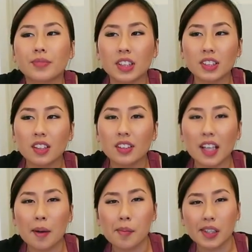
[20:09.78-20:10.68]
there's not
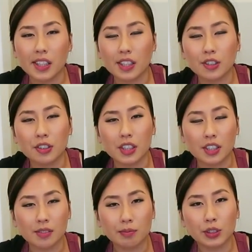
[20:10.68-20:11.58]
that many
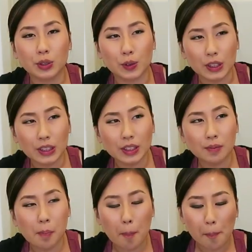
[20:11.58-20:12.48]
Korean
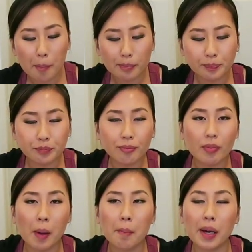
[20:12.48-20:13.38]
stores,
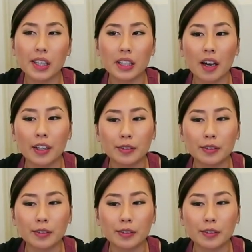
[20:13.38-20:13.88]
but